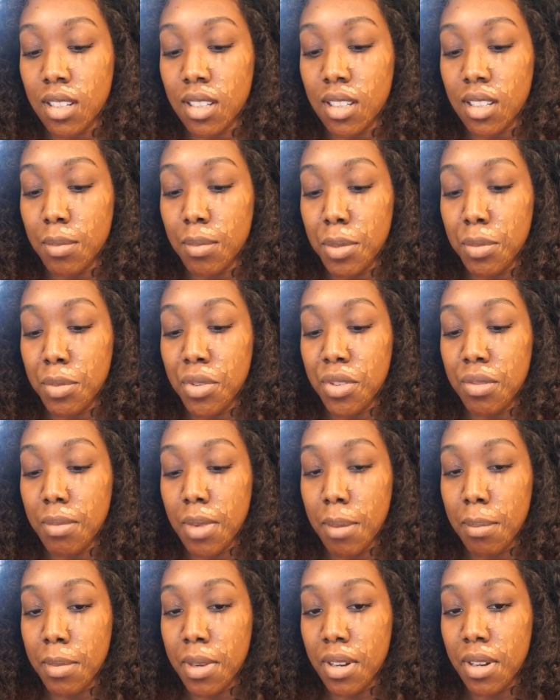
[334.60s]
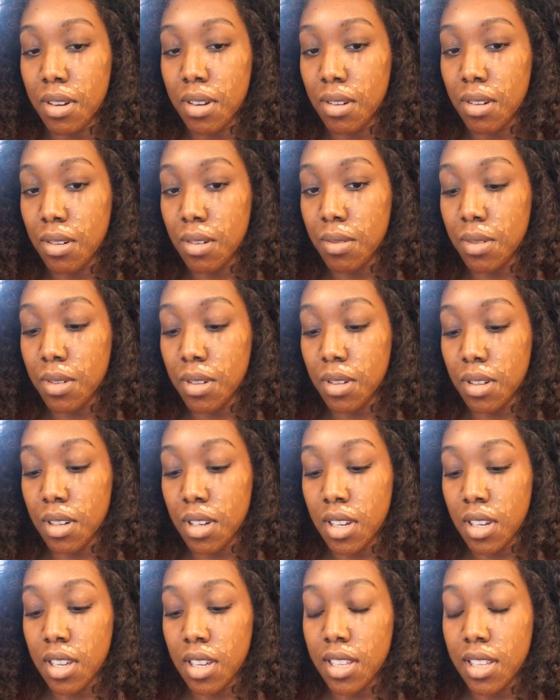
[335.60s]
let me move my mirror over.
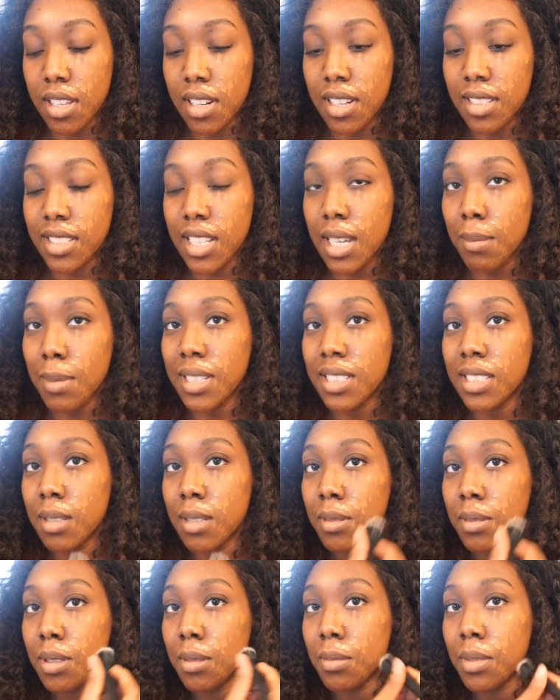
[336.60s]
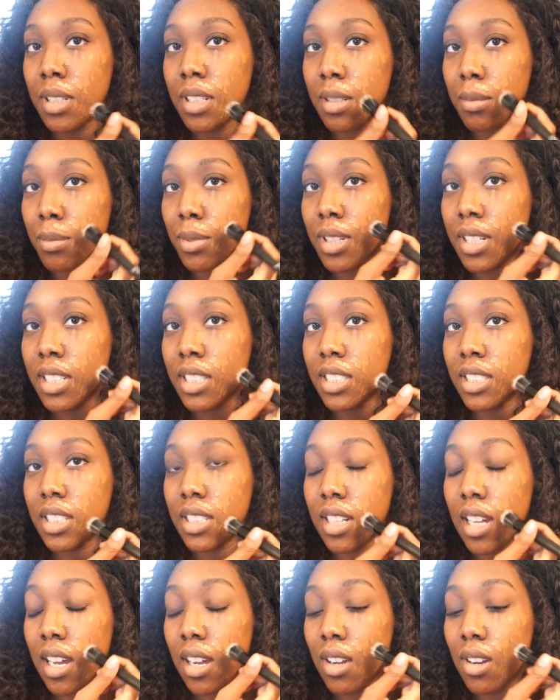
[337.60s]
And then I take my stippling brush
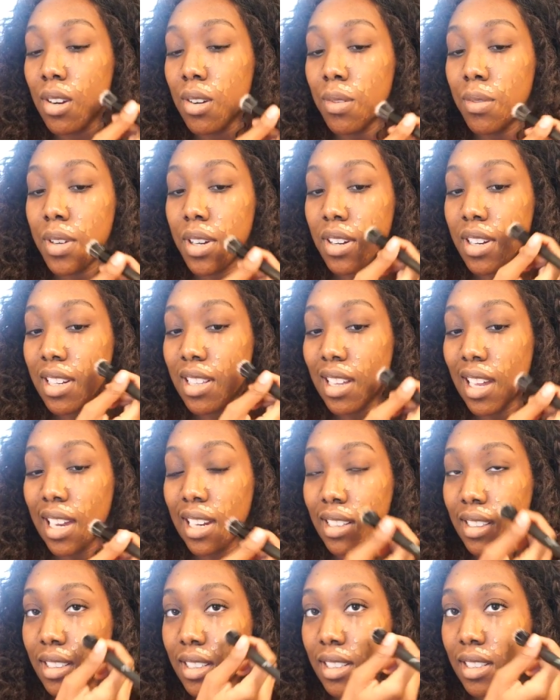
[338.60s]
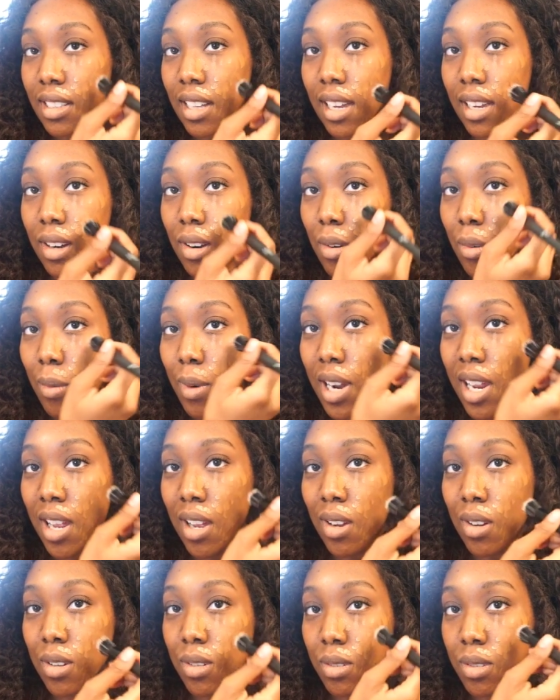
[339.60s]
and I go very lightly, like
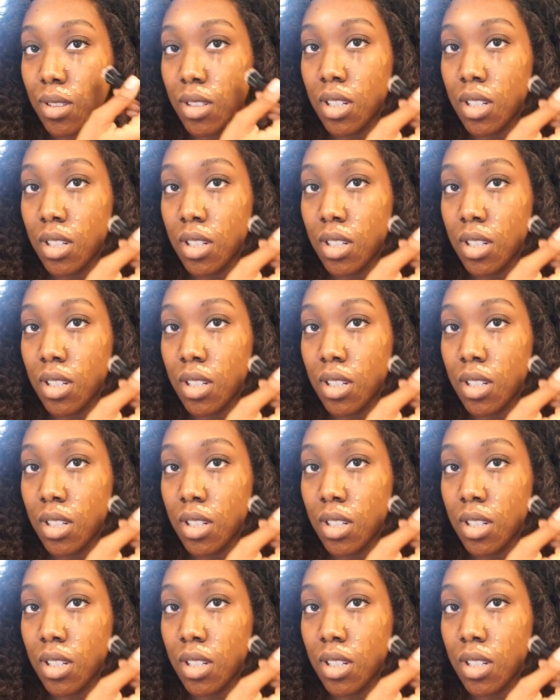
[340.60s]
around